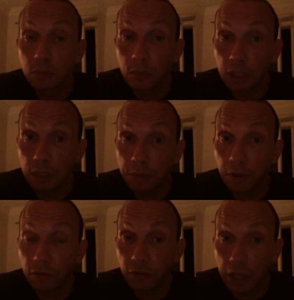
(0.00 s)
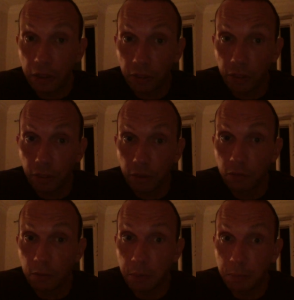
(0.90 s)
Leap of faith.
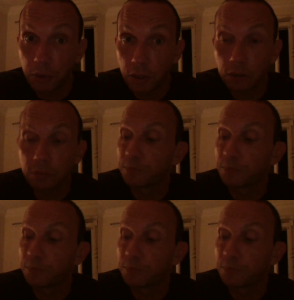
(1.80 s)
Remember?